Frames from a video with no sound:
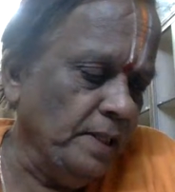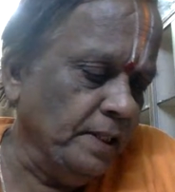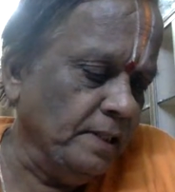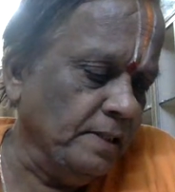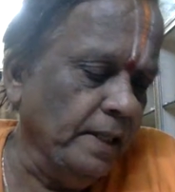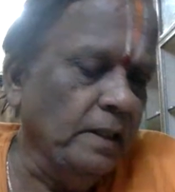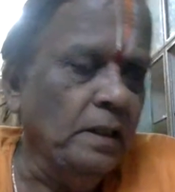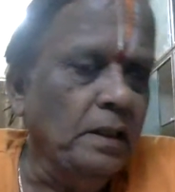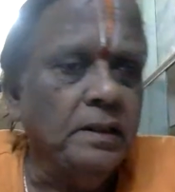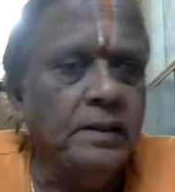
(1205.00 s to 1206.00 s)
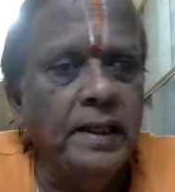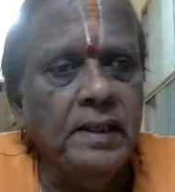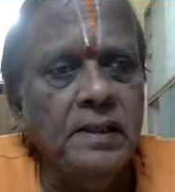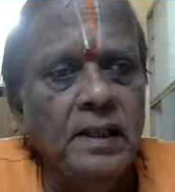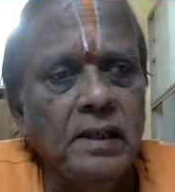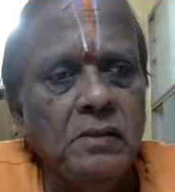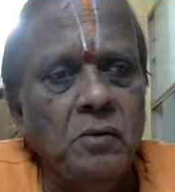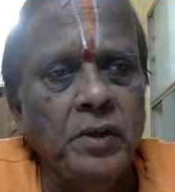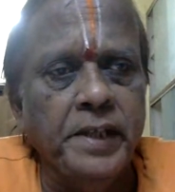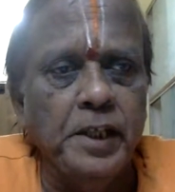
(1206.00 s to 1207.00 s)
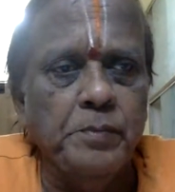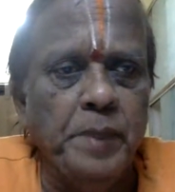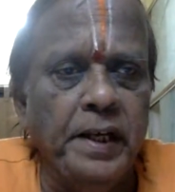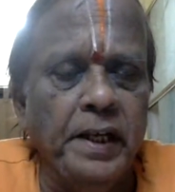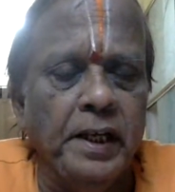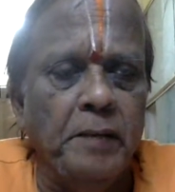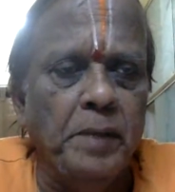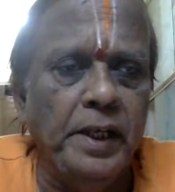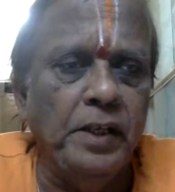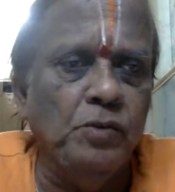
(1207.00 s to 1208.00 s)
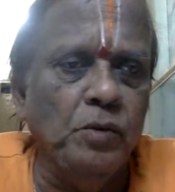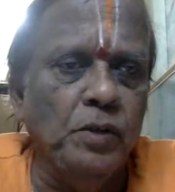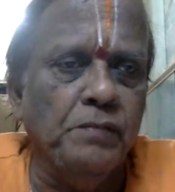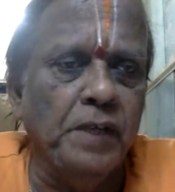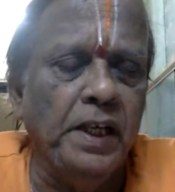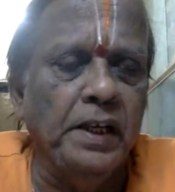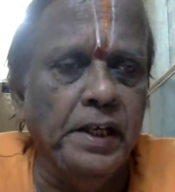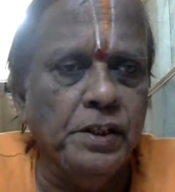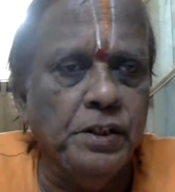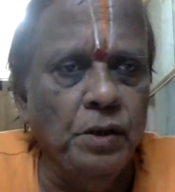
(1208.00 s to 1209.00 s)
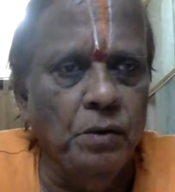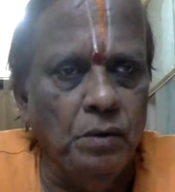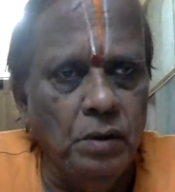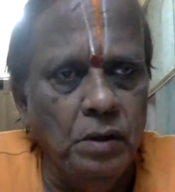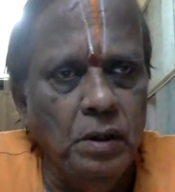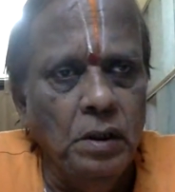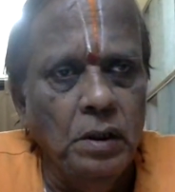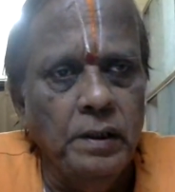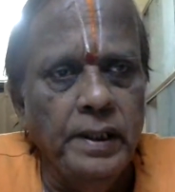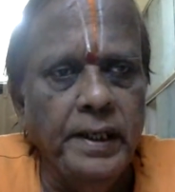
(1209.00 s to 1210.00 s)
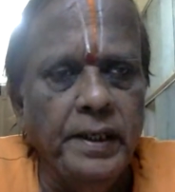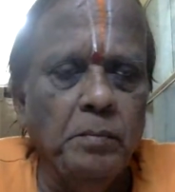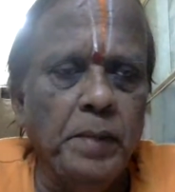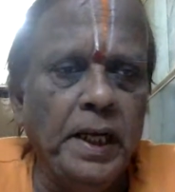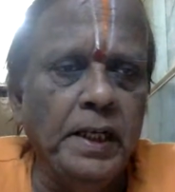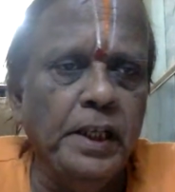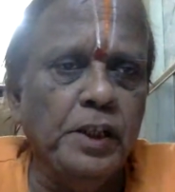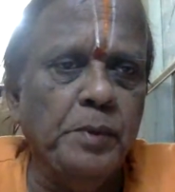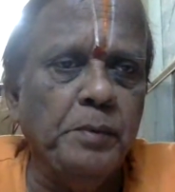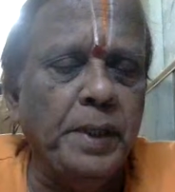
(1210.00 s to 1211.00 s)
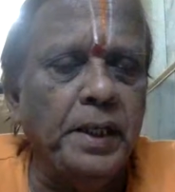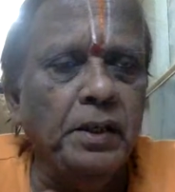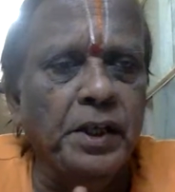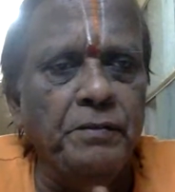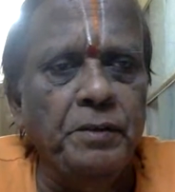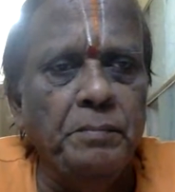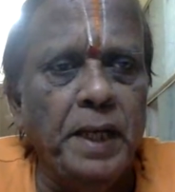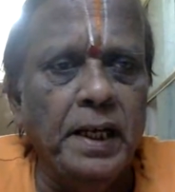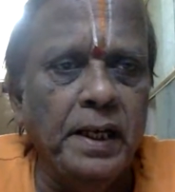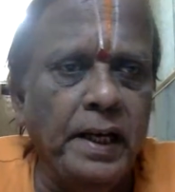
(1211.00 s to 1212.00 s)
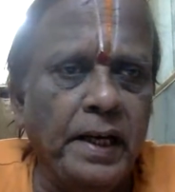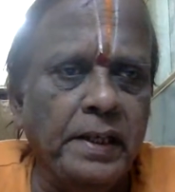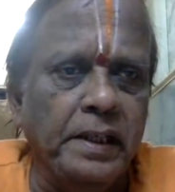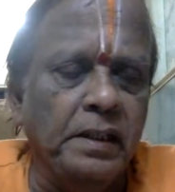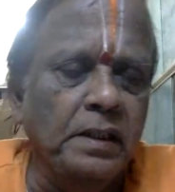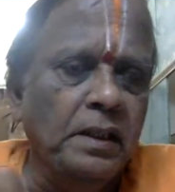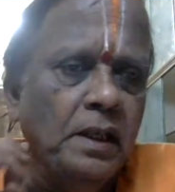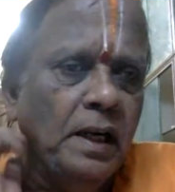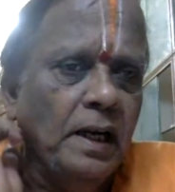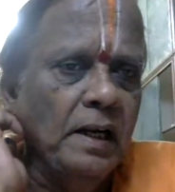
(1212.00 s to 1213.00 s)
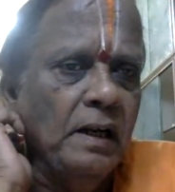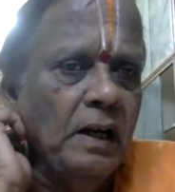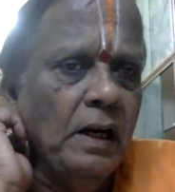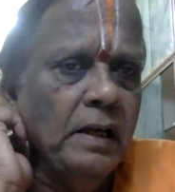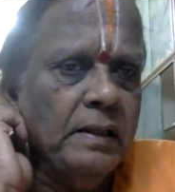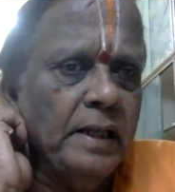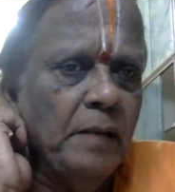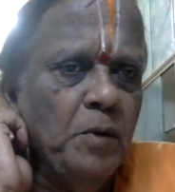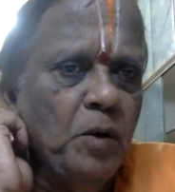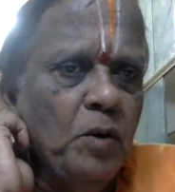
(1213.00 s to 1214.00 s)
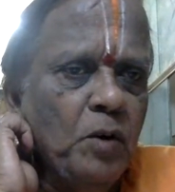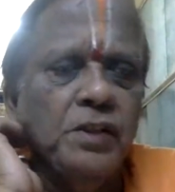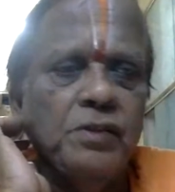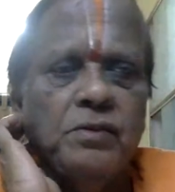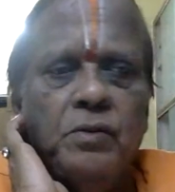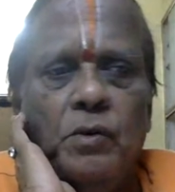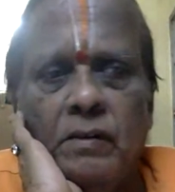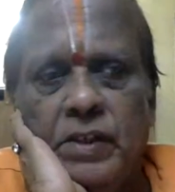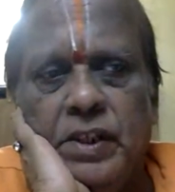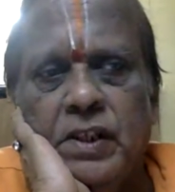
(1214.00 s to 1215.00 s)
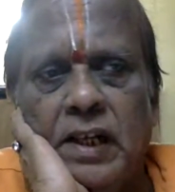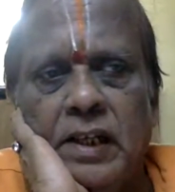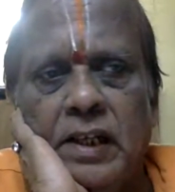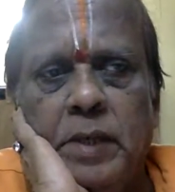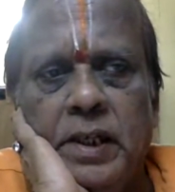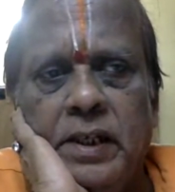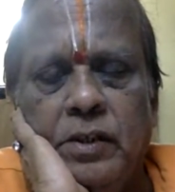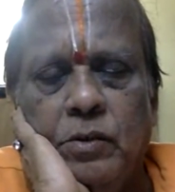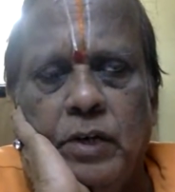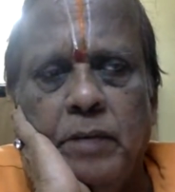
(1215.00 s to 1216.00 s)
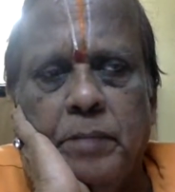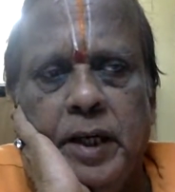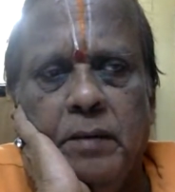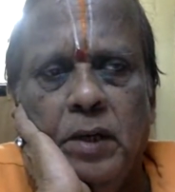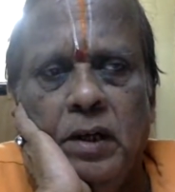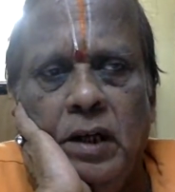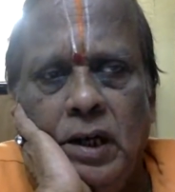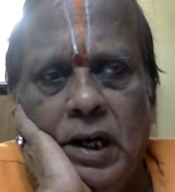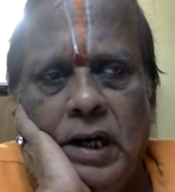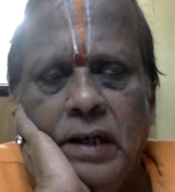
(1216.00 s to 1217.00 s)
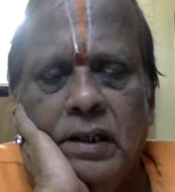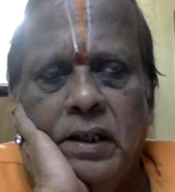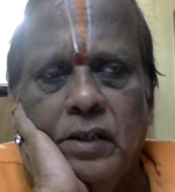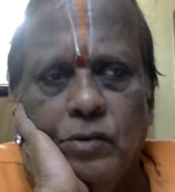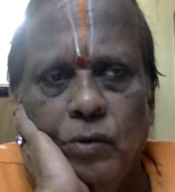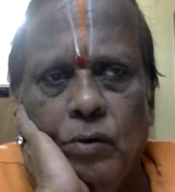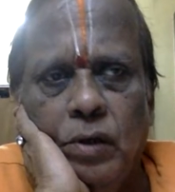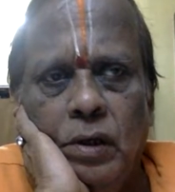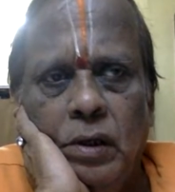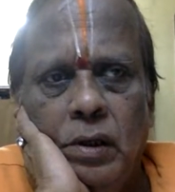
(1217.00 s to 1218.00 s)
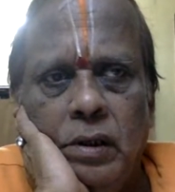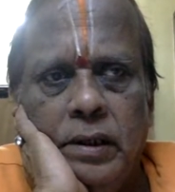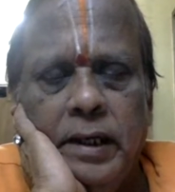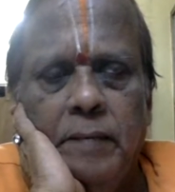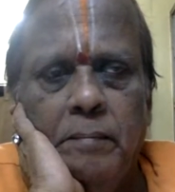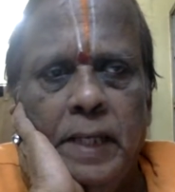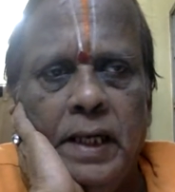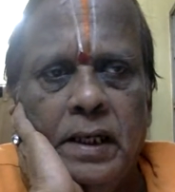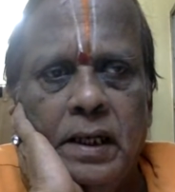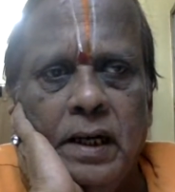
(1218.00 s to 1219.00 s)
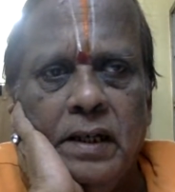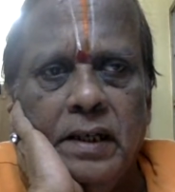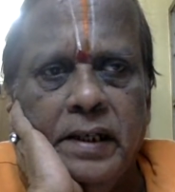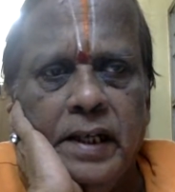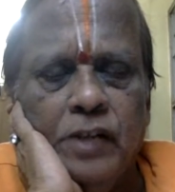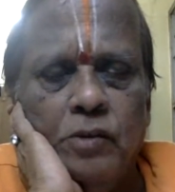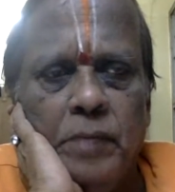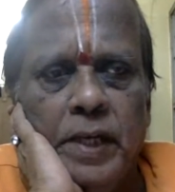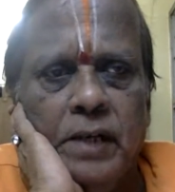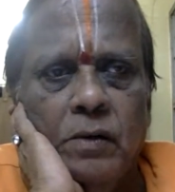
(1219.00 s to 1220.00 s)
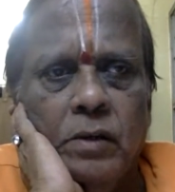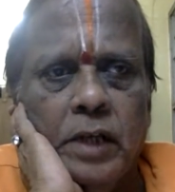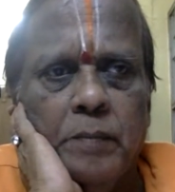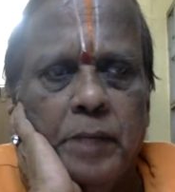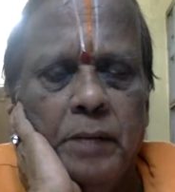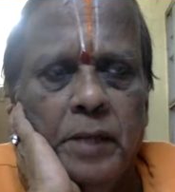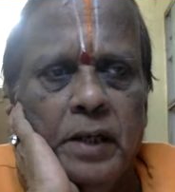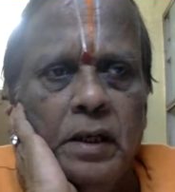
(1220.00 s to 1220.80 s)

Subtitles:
us say, there is a court case pending, a money suit is filed against you. Then your banker is prepared to give you bank guarantee, or the amount which is due, which is ultimately due and payable under that suit. The banker undertakes to make good that payment